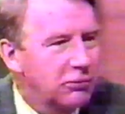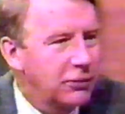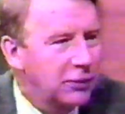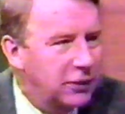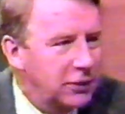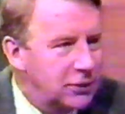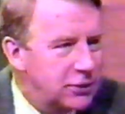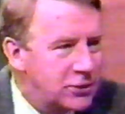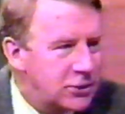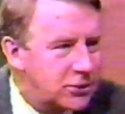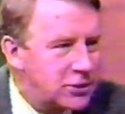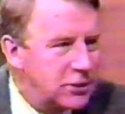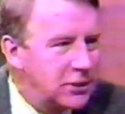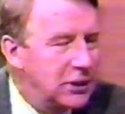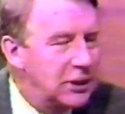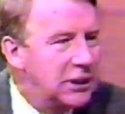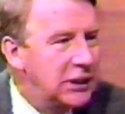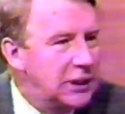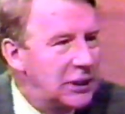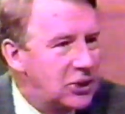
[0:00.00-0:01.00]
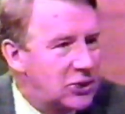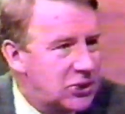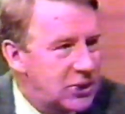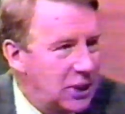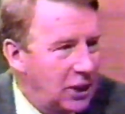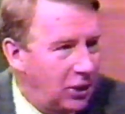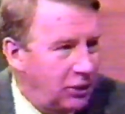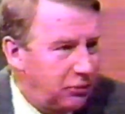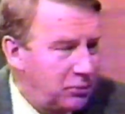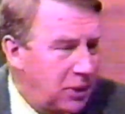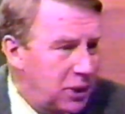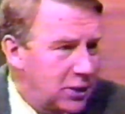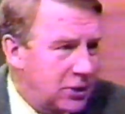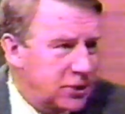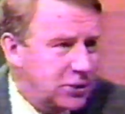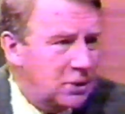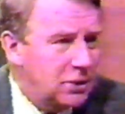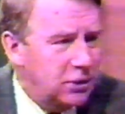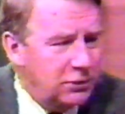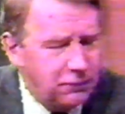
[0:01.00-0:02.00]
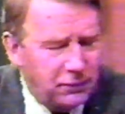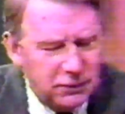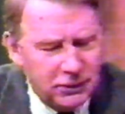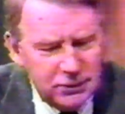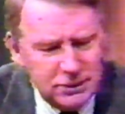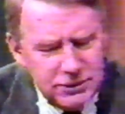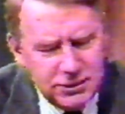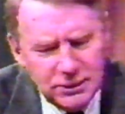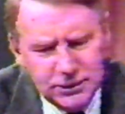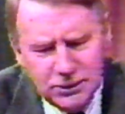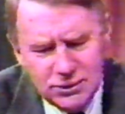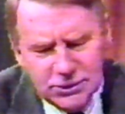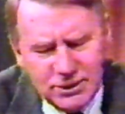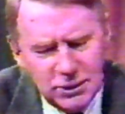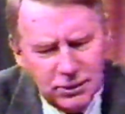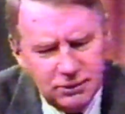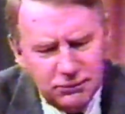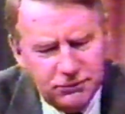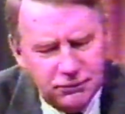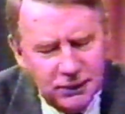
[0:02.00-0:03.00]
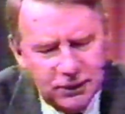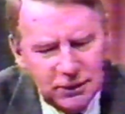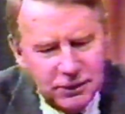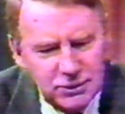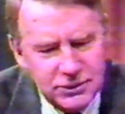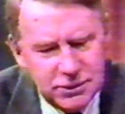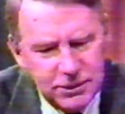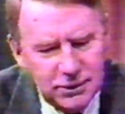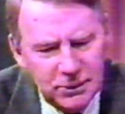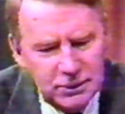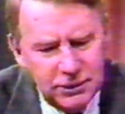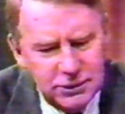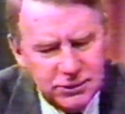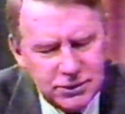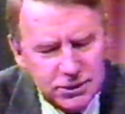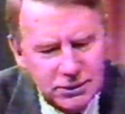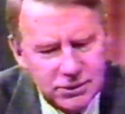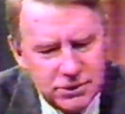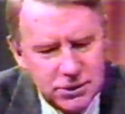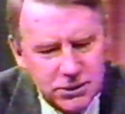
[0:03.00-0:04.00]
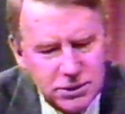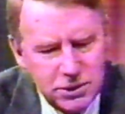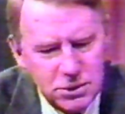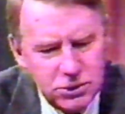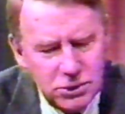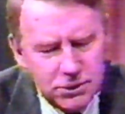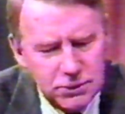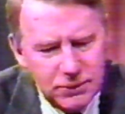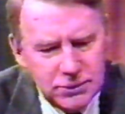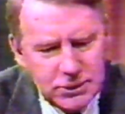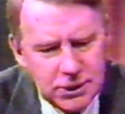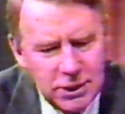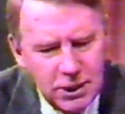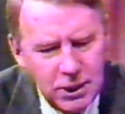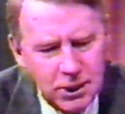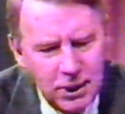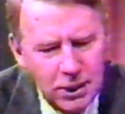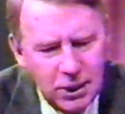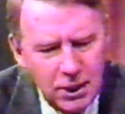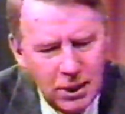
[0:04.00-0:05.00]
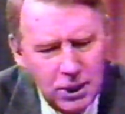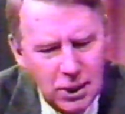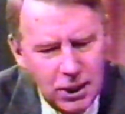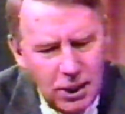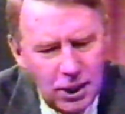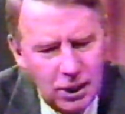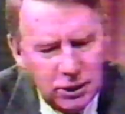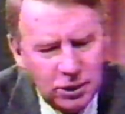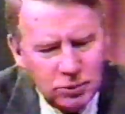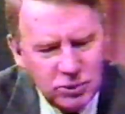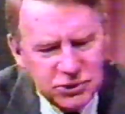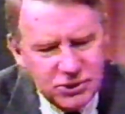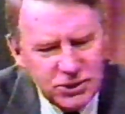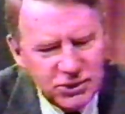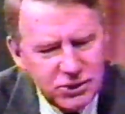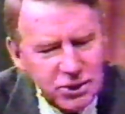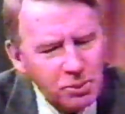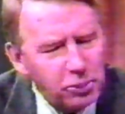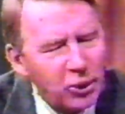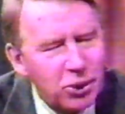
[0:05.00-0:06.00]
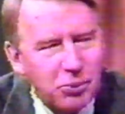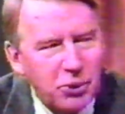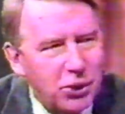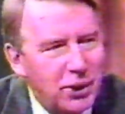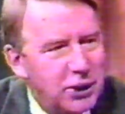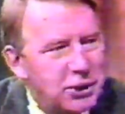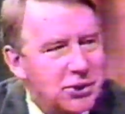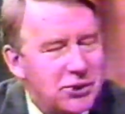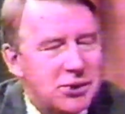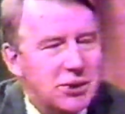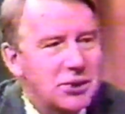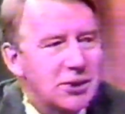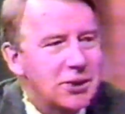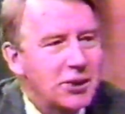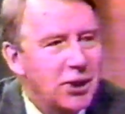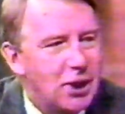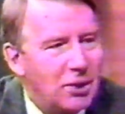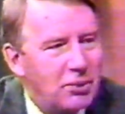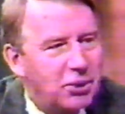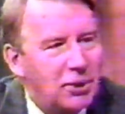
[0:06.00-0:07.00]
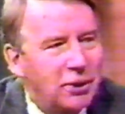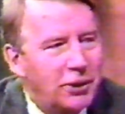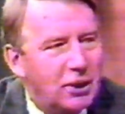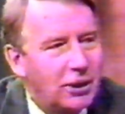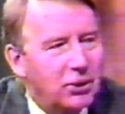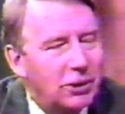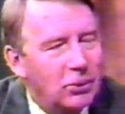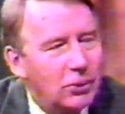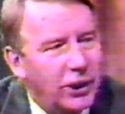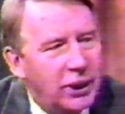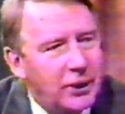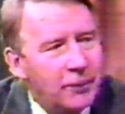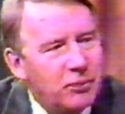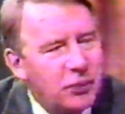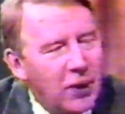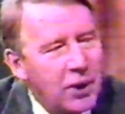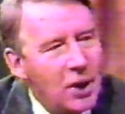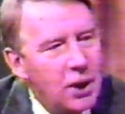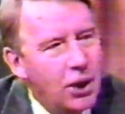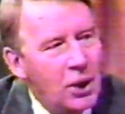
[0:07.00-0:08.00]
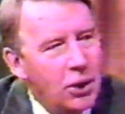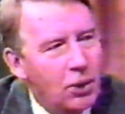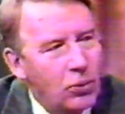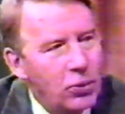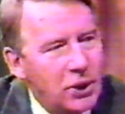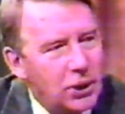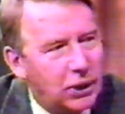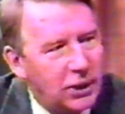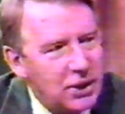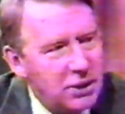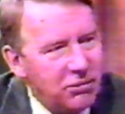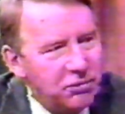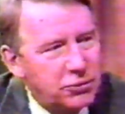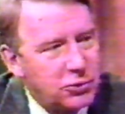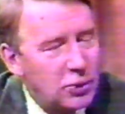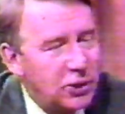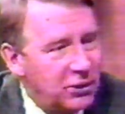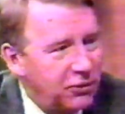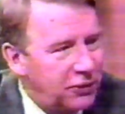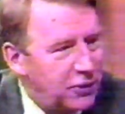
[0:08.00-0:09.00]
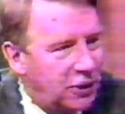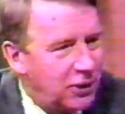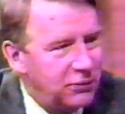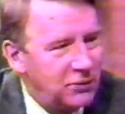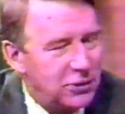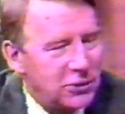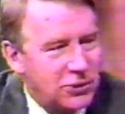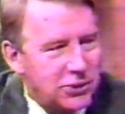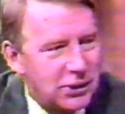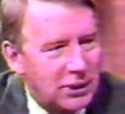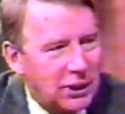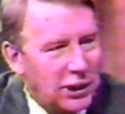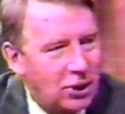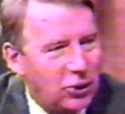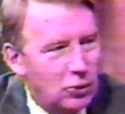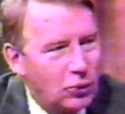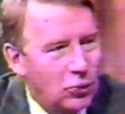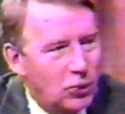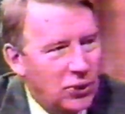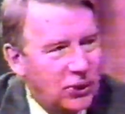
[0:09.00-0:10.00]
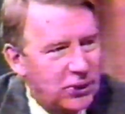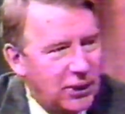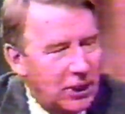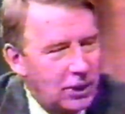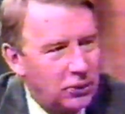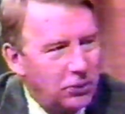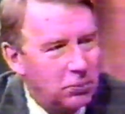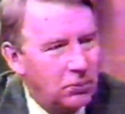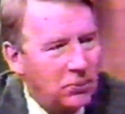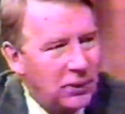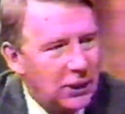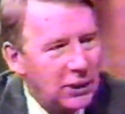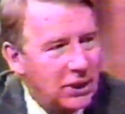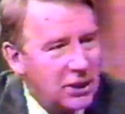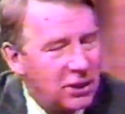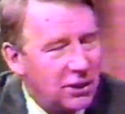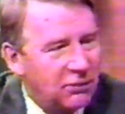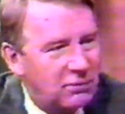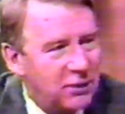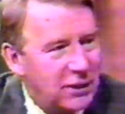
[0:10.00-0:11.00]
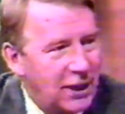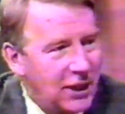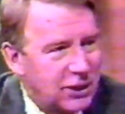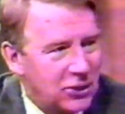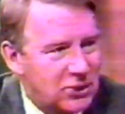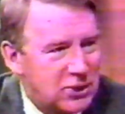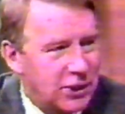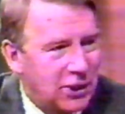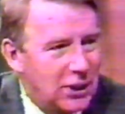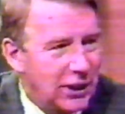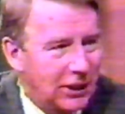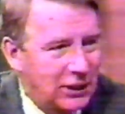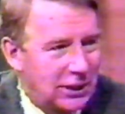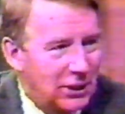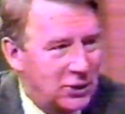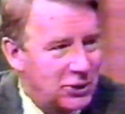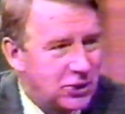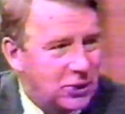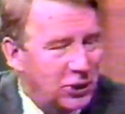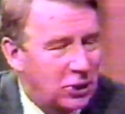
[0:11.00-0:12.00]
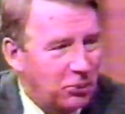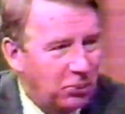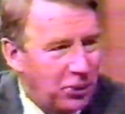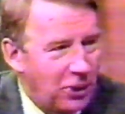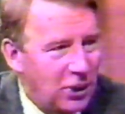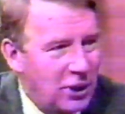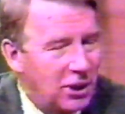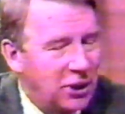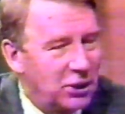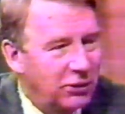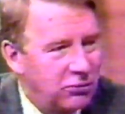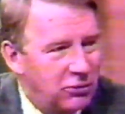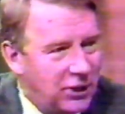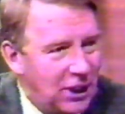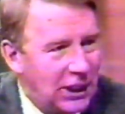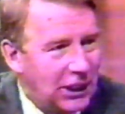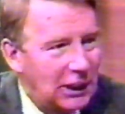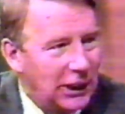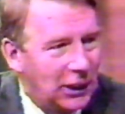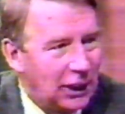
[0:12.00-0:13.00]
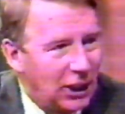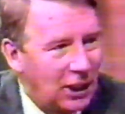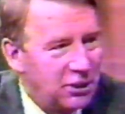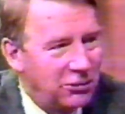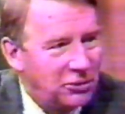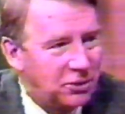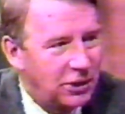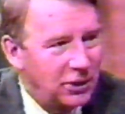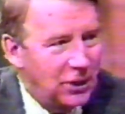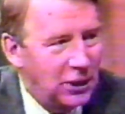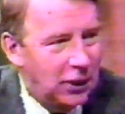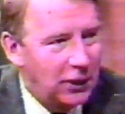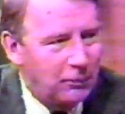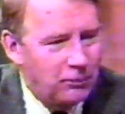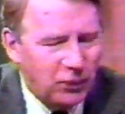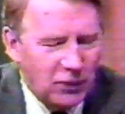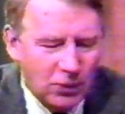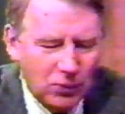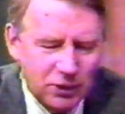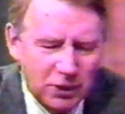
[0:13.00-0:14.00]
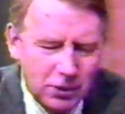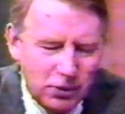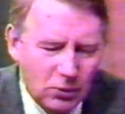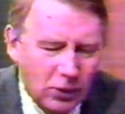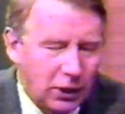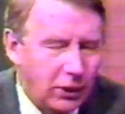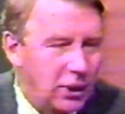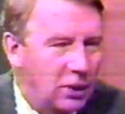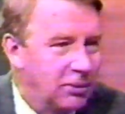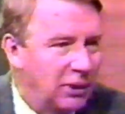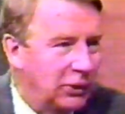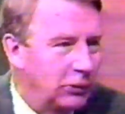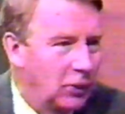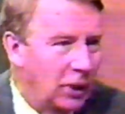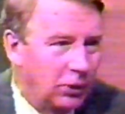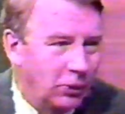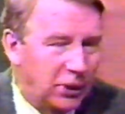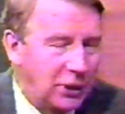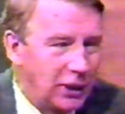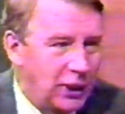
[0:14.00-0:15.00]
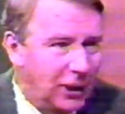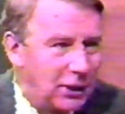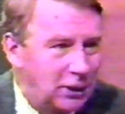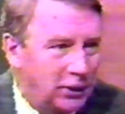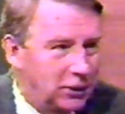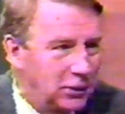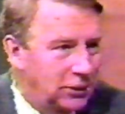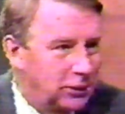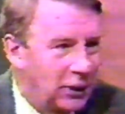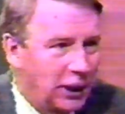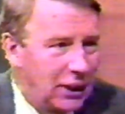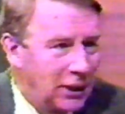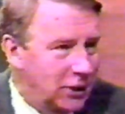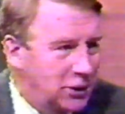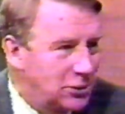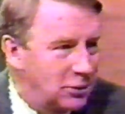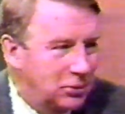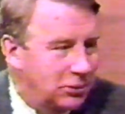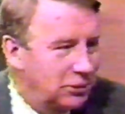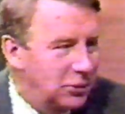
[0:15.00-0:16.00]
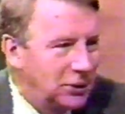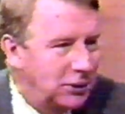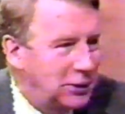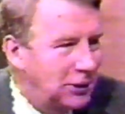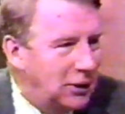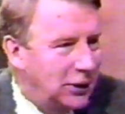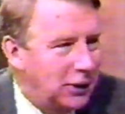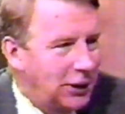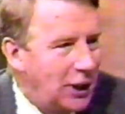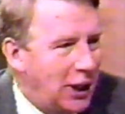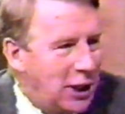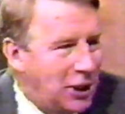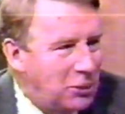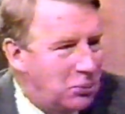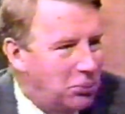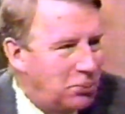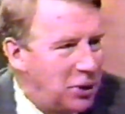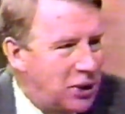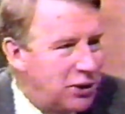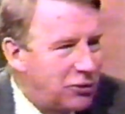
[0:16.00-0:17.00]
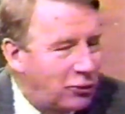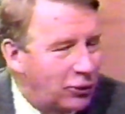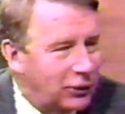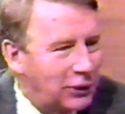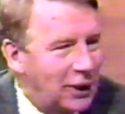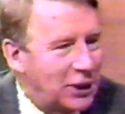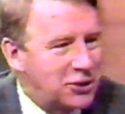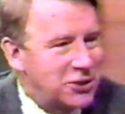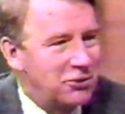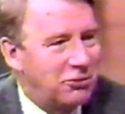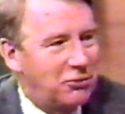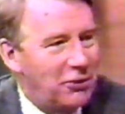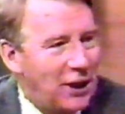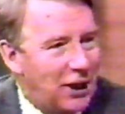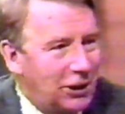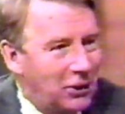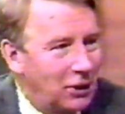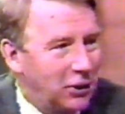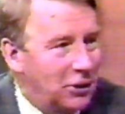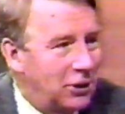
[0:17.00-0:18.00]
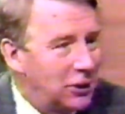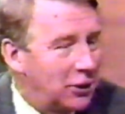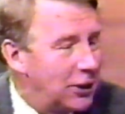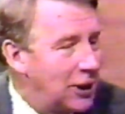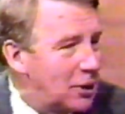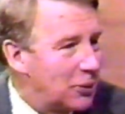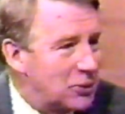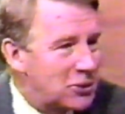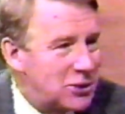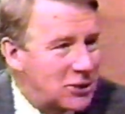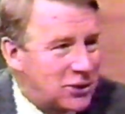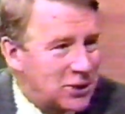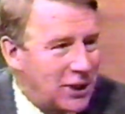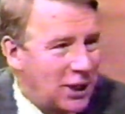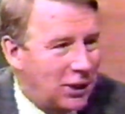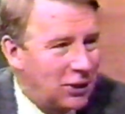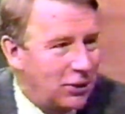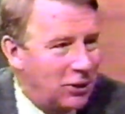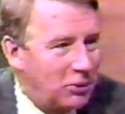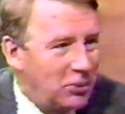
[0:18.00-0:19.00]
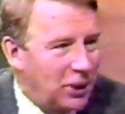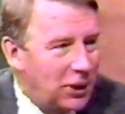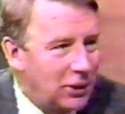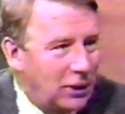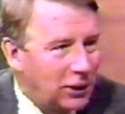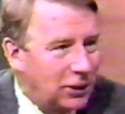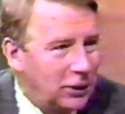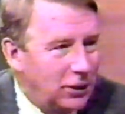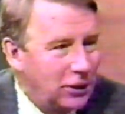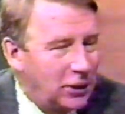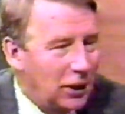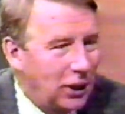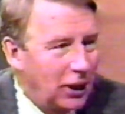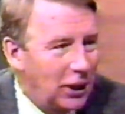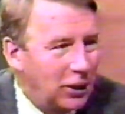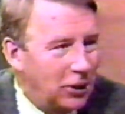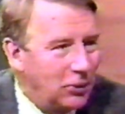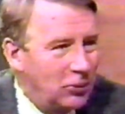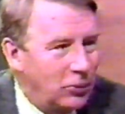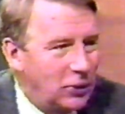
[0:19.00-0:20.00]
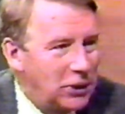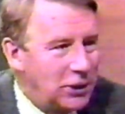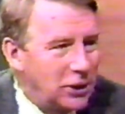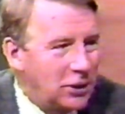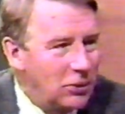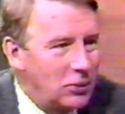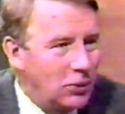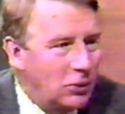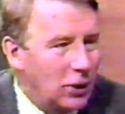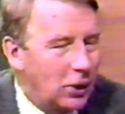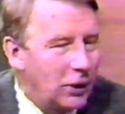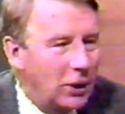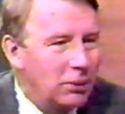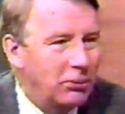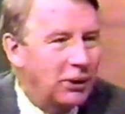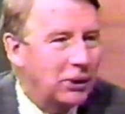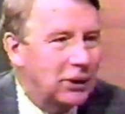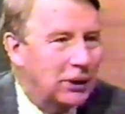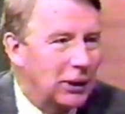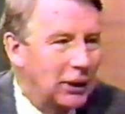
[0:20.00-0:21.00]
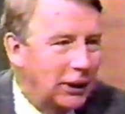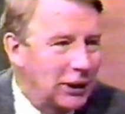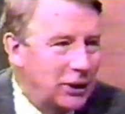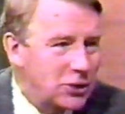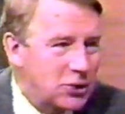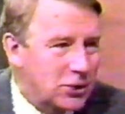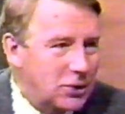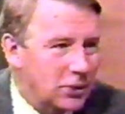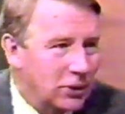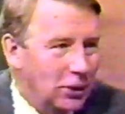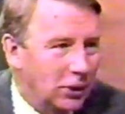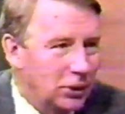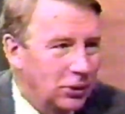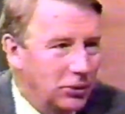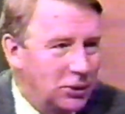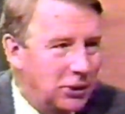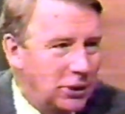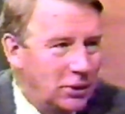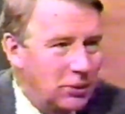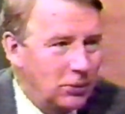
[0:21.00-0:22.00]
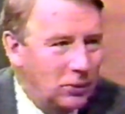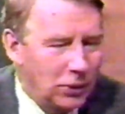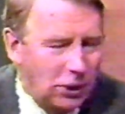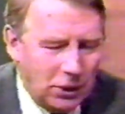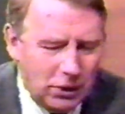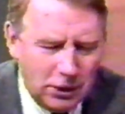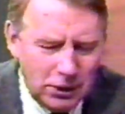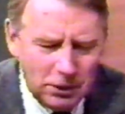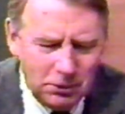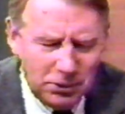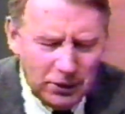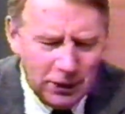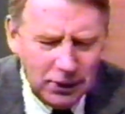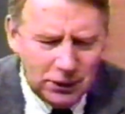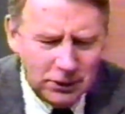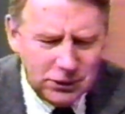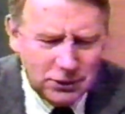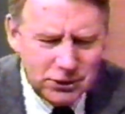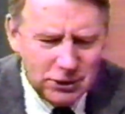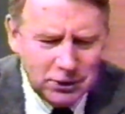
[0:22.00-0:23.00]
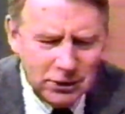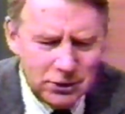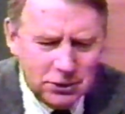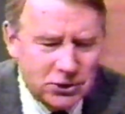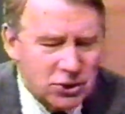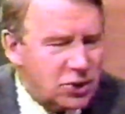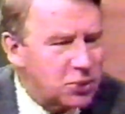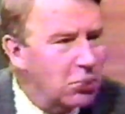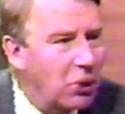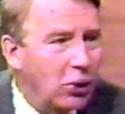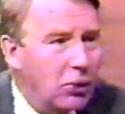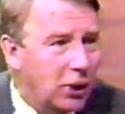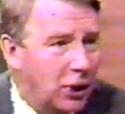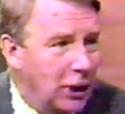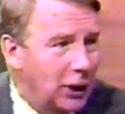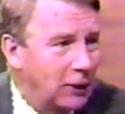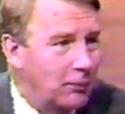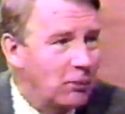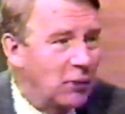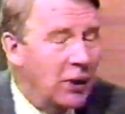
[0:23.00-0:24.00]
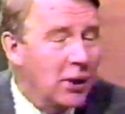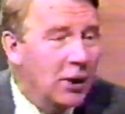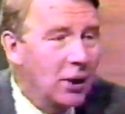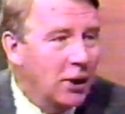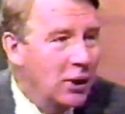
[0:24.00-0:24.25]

confidence in itself, America's confidence in itself and in its institutions. And it was a simpler, more innocent time in another way. We lived 25 years ago without many of the anxieties that are part of daily life today. We didn't worry about what we ate. We ate beef with lots of fat on it, and that was the standard American diet. We didn't worry about cholesterol. We didn't worry about smoking